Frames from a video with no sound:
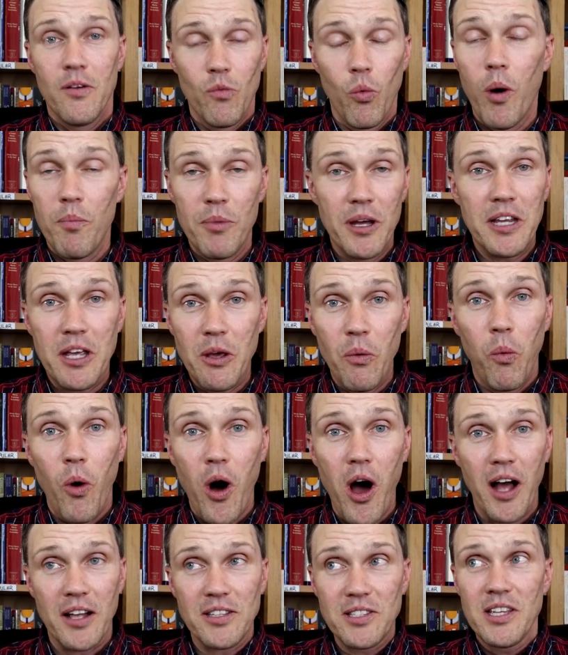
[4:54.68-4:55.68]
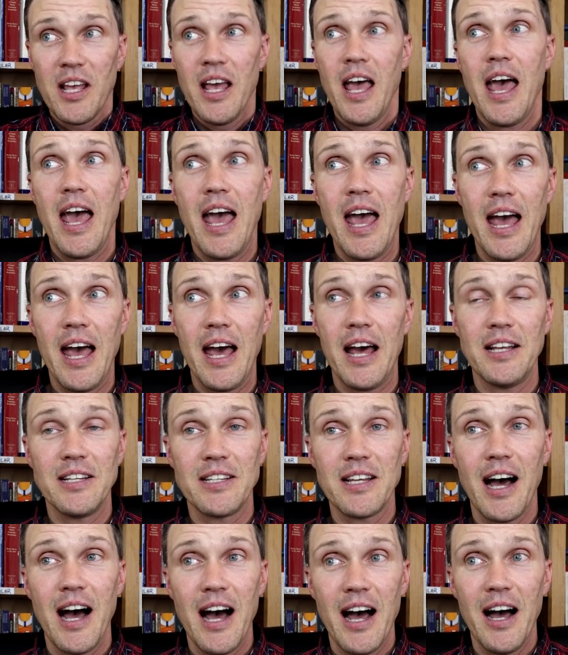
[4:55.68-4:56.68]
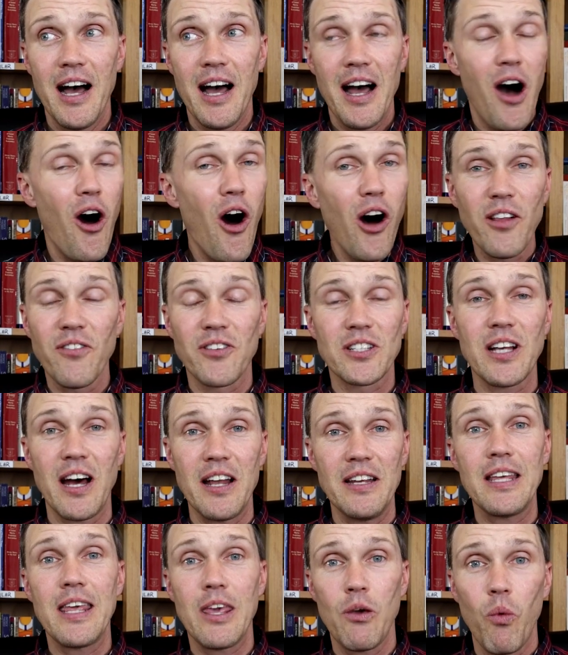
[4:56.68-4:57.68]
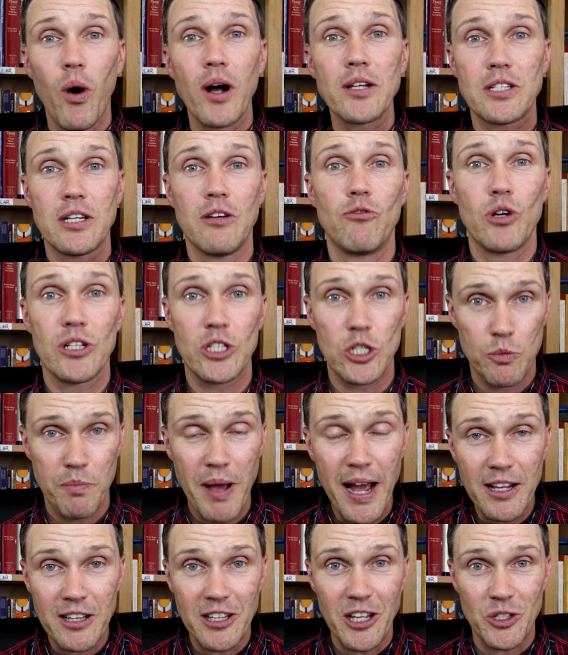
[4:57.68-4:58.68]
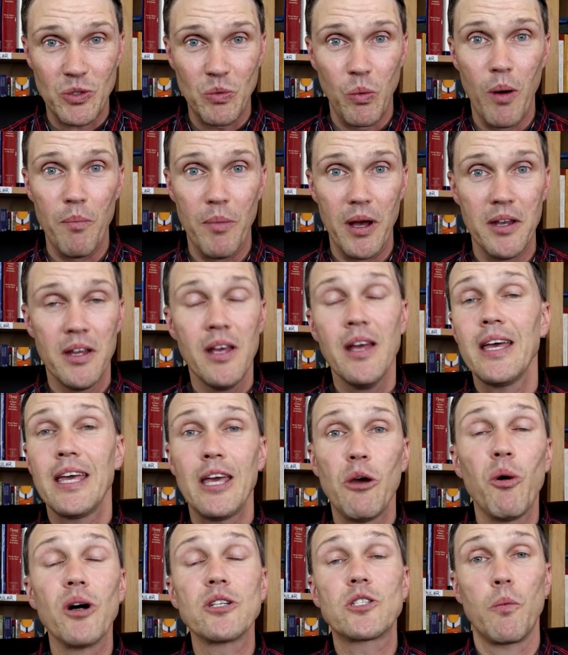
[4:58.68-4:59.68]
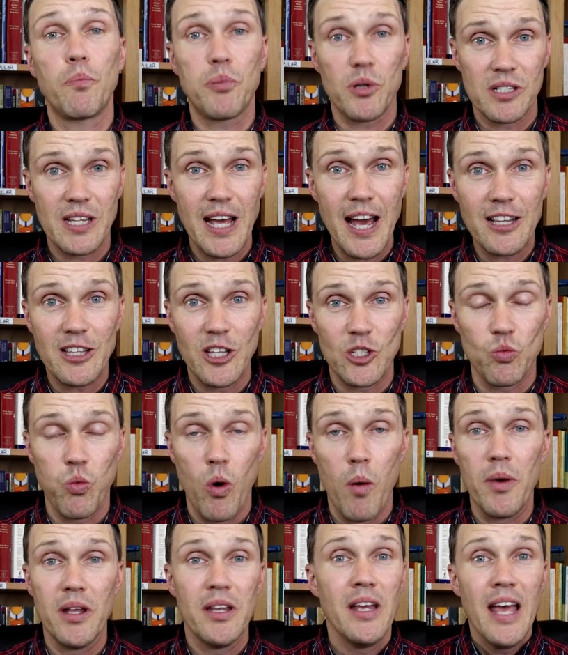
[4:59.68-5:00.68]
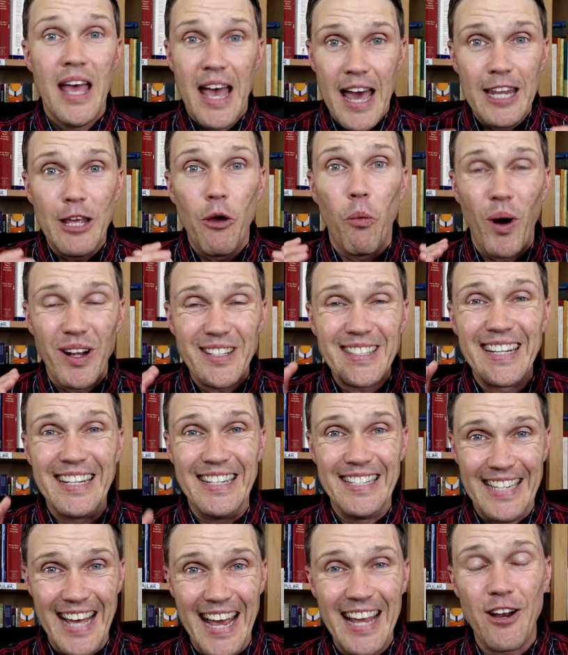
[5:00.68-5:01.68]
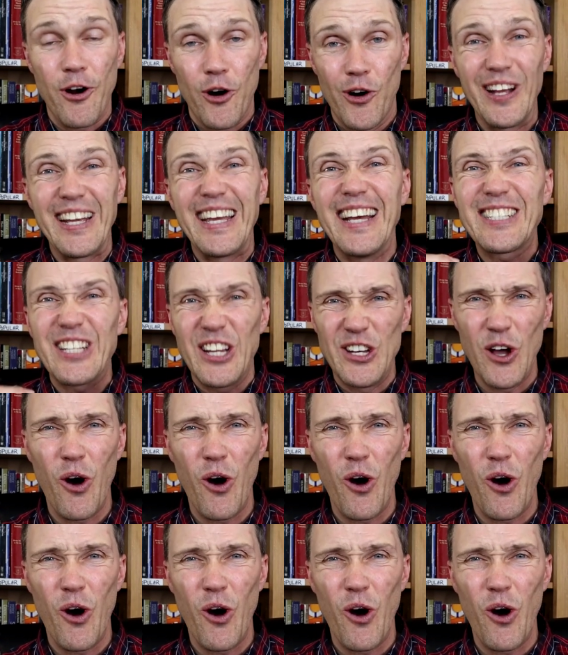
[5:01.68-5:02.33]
woman he wants and all of a sudden he wants to respect this woman, he wants to protect this woman, and he wants to date her and get to